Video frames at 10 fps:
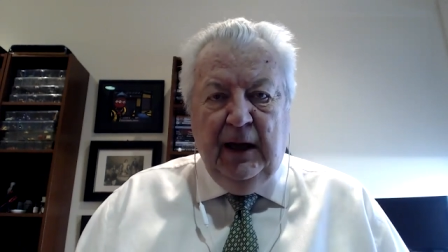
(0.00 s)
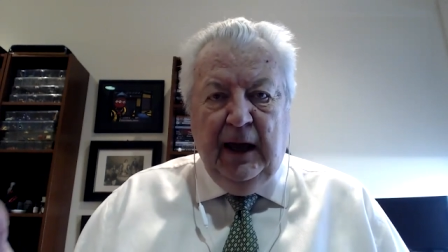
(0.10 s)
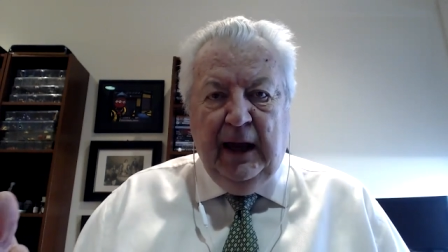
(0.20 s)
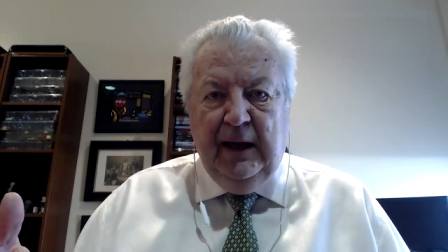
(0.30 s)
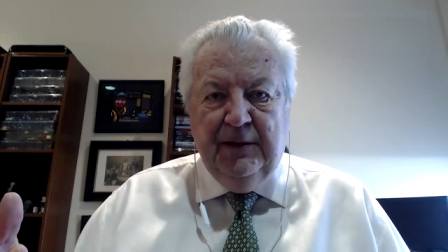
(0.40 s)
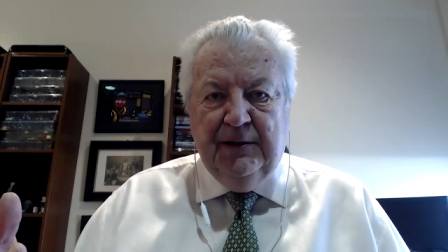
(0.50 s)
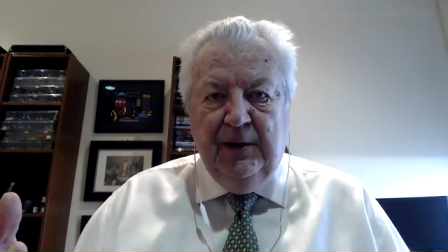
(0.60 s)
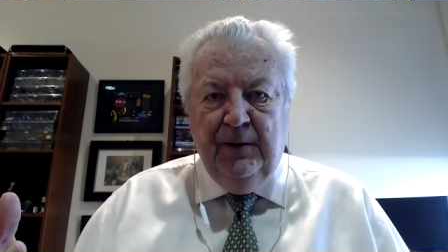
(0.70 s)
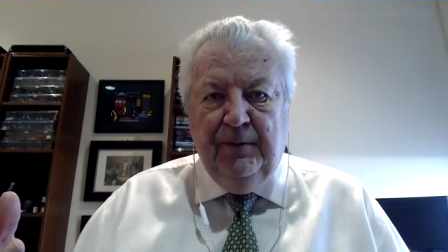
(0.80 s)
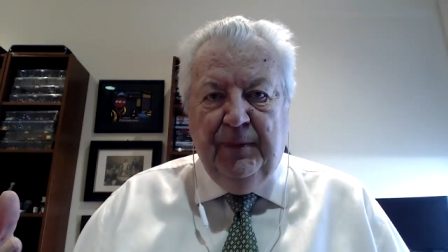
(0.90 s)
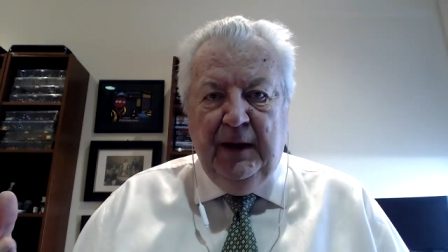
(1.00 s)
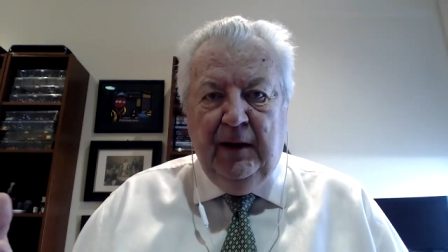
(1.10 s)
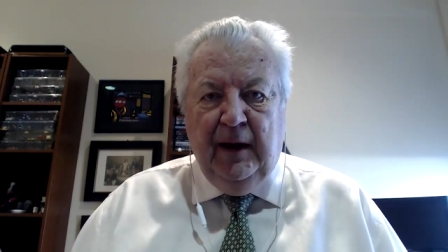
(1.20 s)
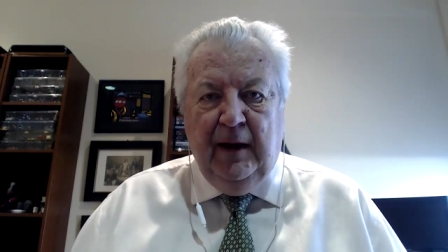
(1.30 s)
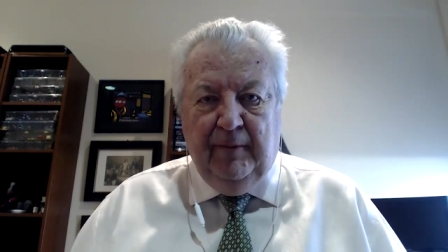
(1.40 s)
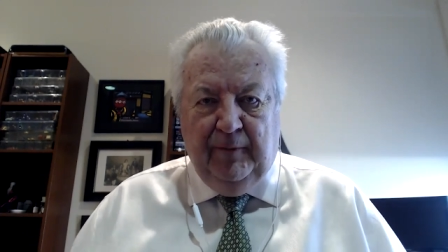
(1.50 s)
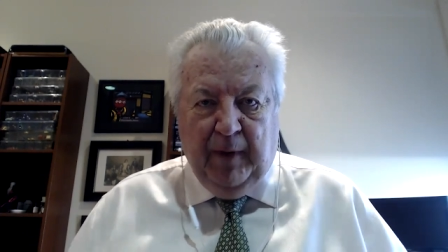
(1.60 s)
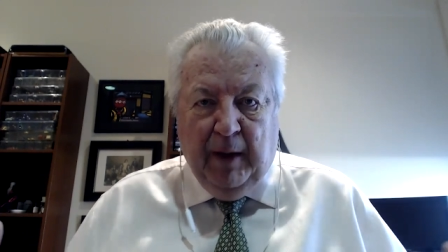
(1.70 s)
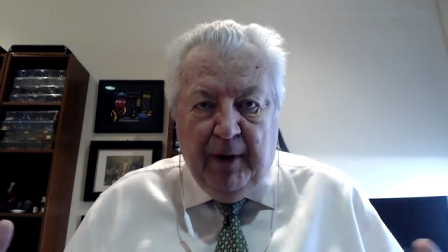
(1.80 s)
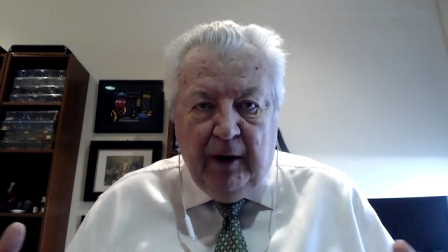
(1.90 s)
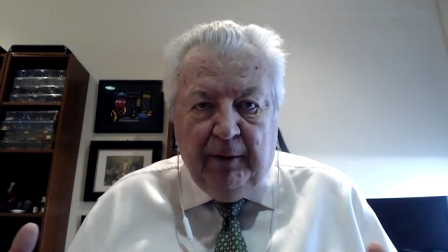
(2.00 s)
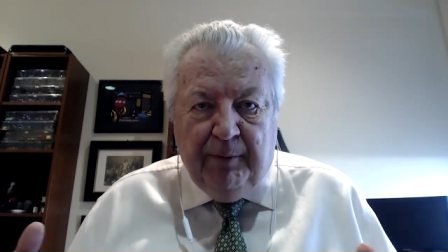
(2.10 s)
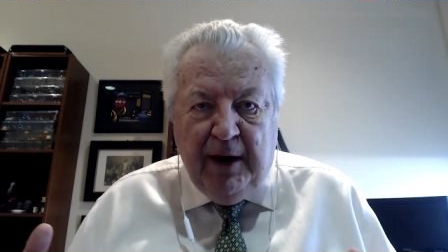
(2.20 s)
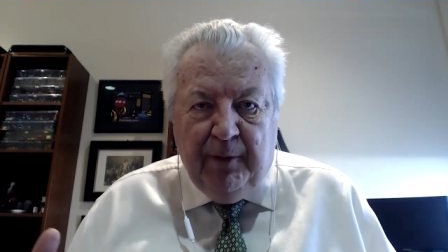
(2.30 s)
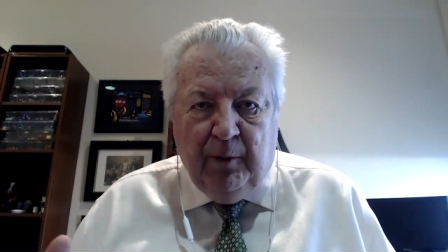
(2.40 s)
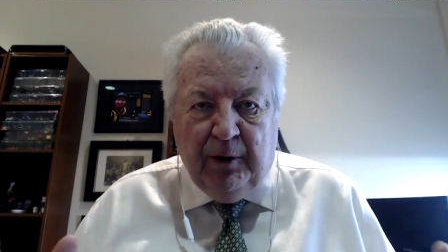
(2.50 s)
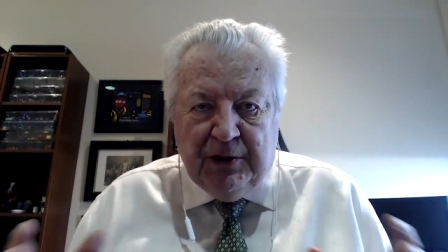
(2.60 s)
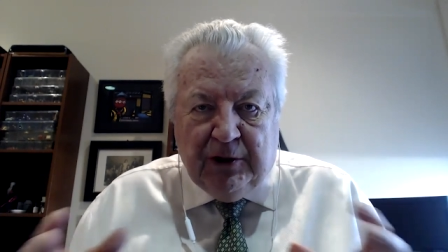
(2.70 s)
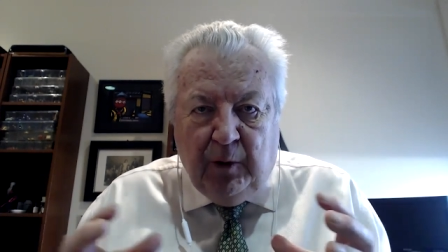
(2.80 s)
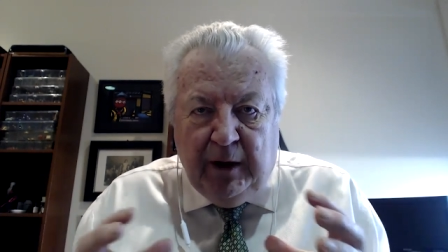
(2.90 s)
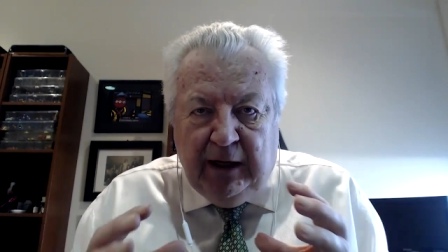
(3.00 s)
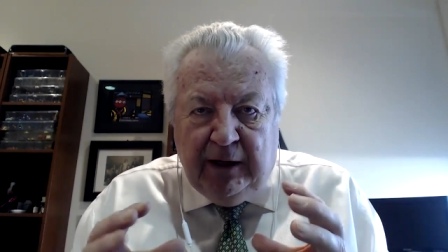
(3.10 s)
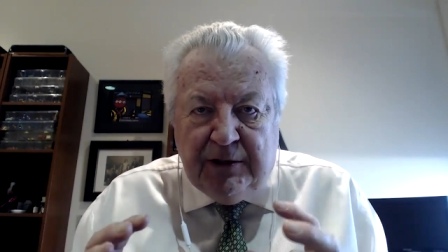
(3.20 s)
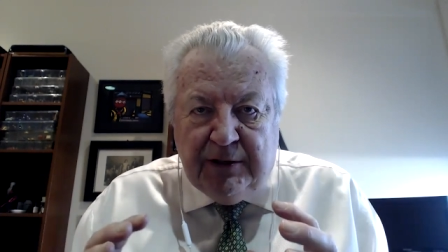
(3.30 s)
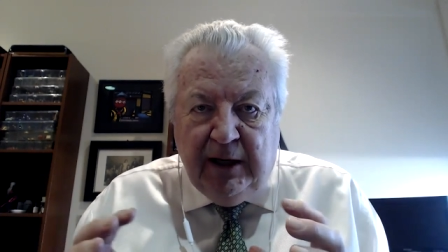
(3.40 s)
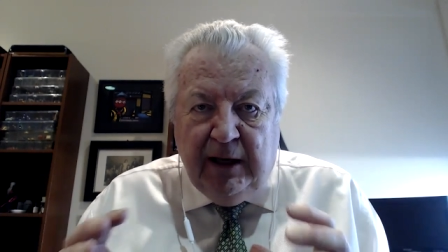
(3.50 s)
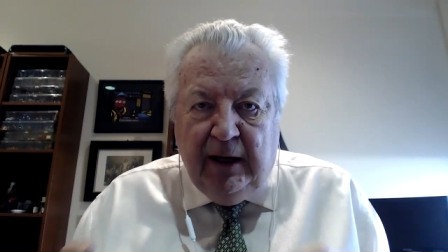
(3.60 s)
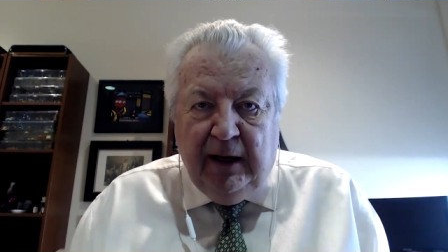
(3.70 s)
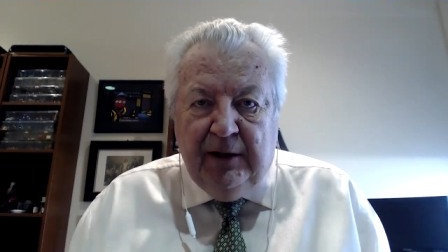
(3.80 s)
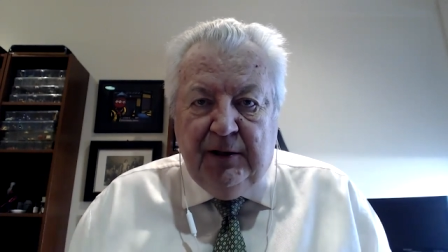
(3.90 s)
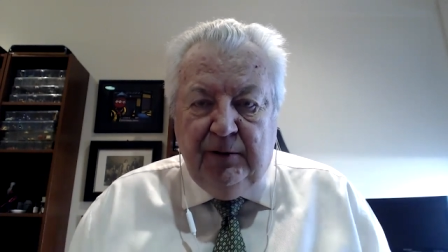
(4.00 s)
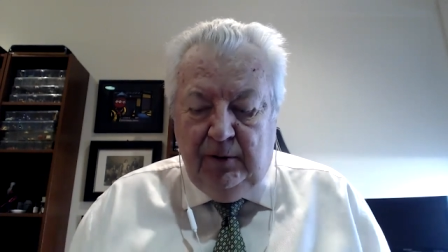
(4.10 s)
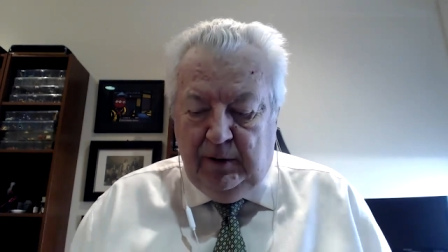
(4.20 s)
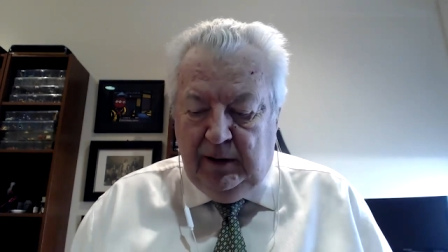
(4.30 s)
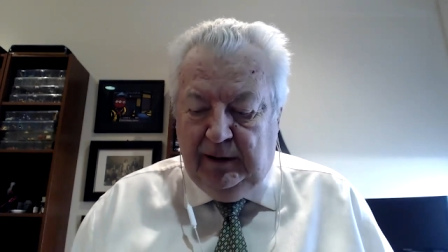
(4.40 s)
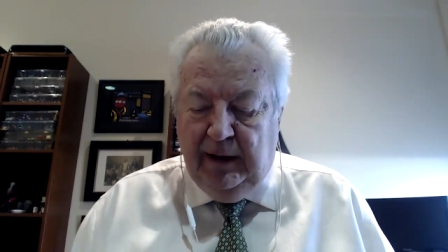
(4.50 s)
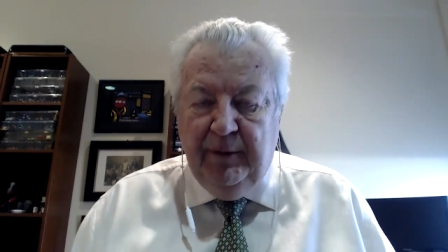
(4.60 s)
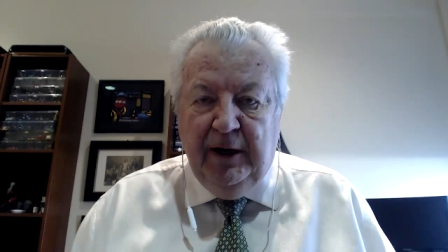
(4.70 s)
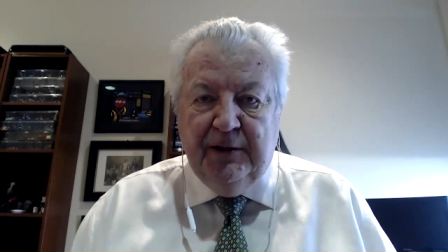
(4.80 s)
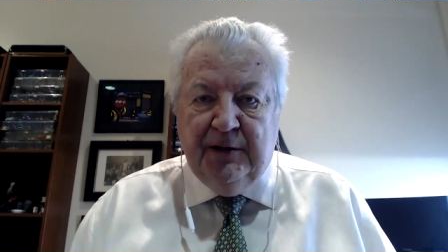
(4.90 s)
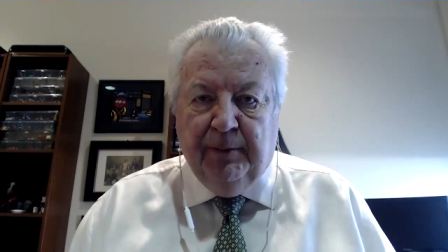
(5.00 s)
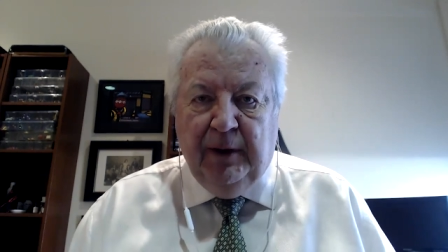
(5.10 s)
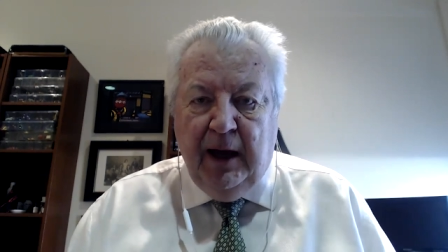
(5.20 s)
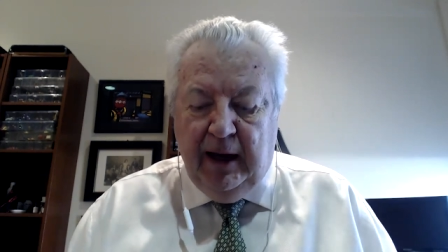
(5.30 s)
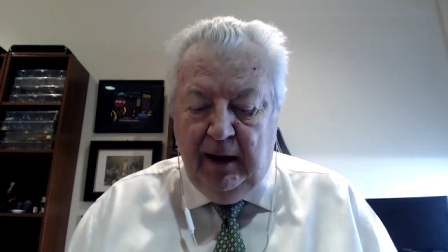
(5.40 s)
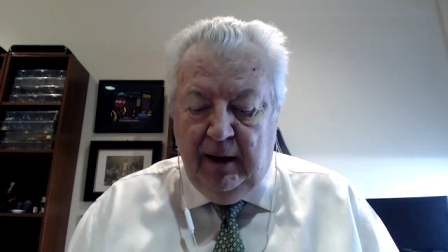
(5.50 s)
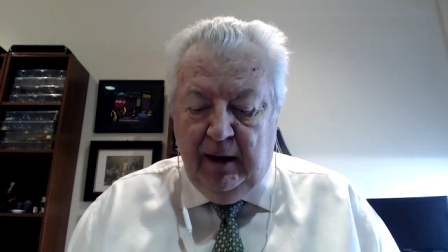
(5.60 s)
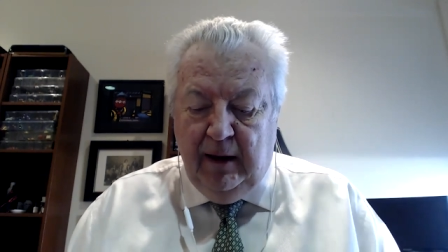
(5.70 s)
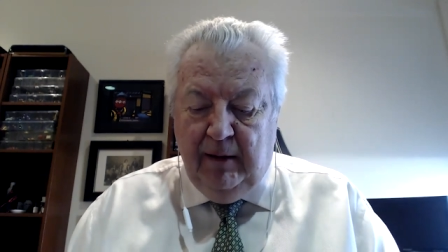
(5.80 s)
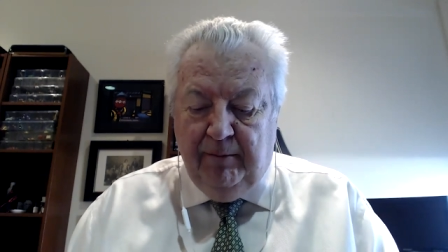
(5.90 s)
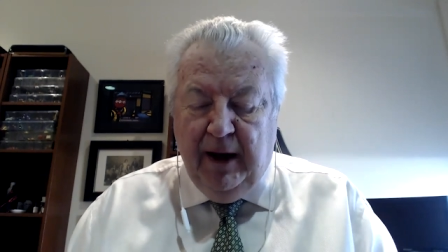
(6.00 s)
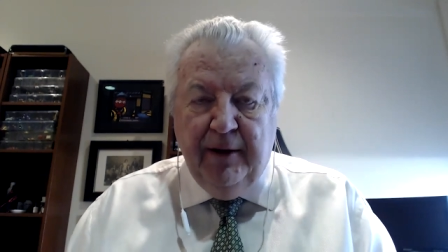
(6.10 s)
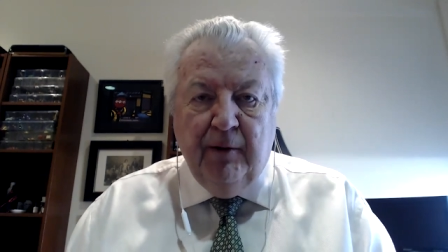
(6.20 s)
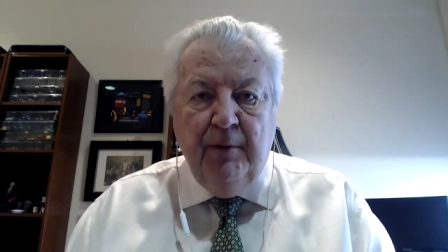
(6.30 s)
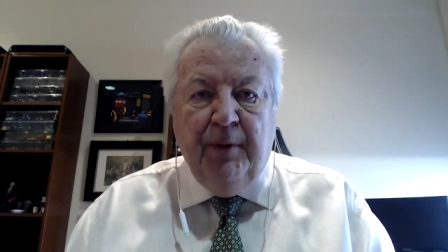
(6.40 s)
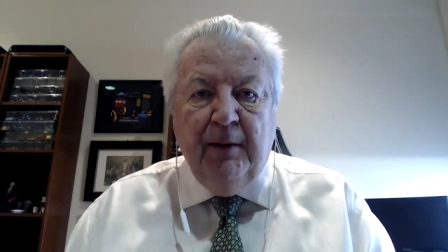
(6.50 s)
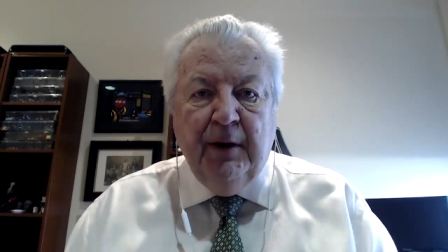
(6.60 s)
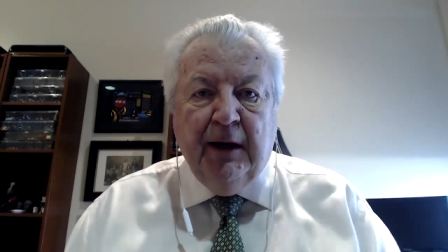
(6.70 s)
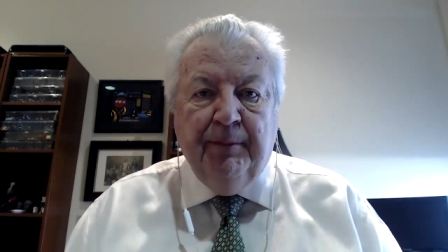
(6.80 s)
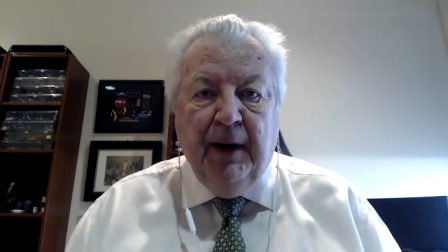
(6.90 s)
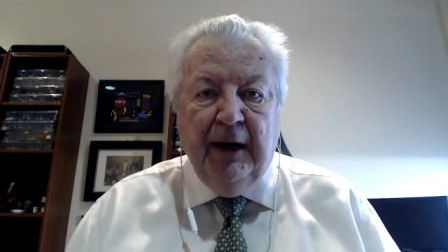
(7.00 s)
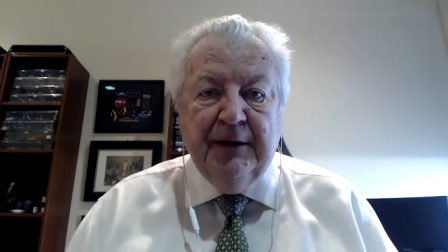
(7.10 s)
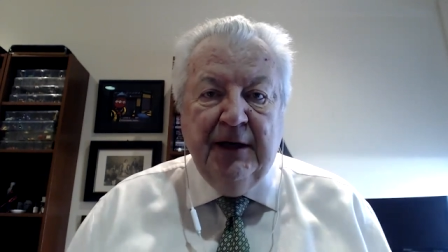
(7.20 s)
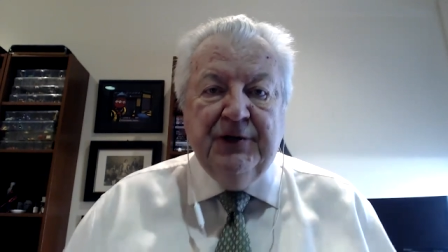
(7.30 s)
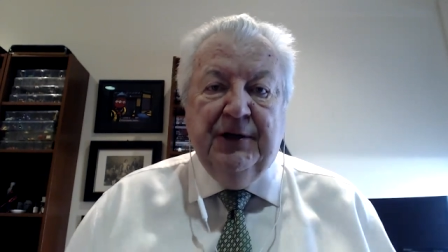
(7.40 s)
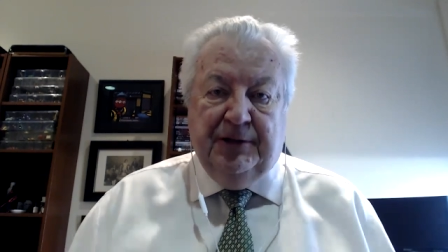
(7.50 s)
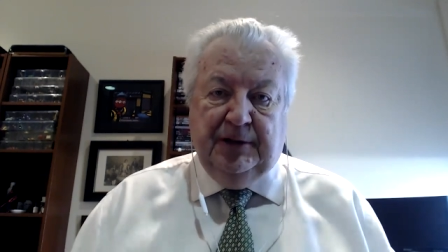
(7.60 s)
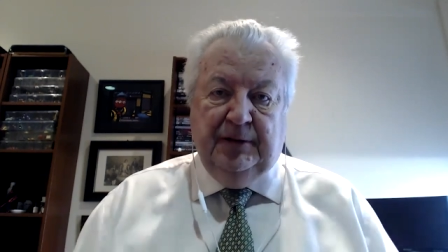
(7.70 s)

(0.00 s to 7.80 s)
And so the American people were squeezed into a limited supply by their own public politicians.